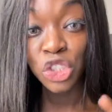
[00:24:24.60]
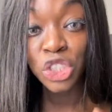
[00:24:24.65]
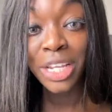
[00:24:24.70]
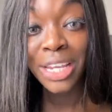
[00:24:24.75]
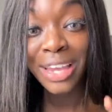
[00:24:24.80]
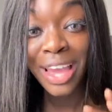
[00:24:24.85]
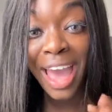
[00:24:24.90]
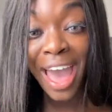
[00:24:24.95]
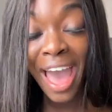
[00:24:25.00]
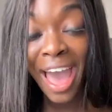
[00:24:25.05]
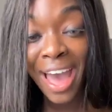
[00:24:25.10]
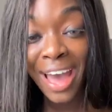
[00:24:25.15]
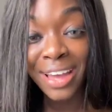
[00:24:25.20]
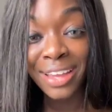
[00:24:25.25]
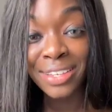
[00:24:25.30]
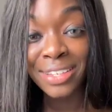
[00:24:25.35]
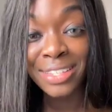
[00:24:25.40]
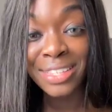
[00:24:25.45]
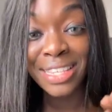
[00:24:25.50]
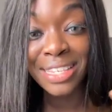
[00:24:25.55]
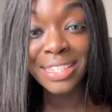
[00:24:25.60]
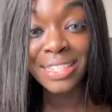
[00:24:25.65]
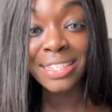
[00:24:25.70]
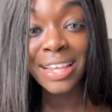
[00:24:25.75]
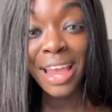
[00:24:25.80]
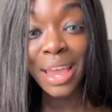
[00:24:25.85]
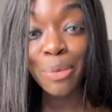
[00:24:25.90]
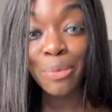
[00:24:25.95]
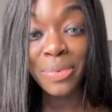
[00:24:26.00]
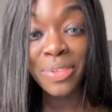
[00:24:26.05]
She has the
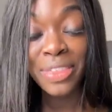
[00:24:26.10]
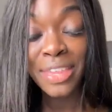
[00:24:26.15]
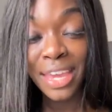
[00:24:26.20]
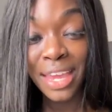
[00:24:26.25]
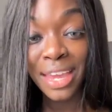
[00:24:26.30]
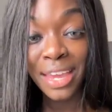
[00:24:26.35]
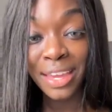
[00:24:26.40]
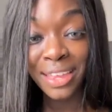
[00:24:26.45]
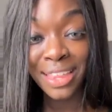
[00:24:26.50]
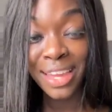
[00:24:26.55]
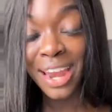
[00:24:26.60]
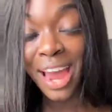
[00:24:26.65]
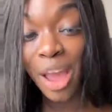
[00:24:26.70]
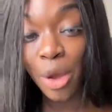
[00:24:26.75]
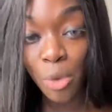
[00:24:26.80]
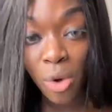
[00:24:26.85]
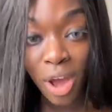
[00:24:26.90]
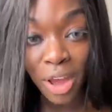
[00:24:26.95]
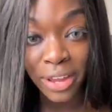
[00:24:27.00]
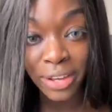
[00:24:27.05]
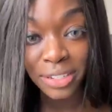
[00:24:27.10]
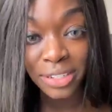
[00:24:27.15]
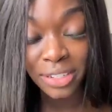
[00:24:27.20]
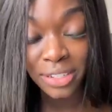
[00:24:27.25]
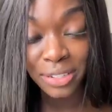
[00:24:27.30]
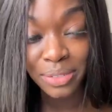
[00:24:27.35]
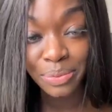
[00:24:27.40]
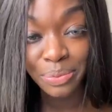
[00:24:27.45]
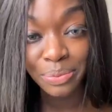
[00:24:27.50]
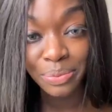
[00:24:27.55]
same thing that I
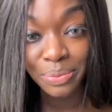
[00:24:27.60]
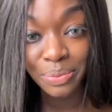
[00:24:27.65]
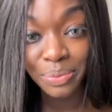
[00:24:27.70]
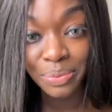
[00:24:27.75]
want.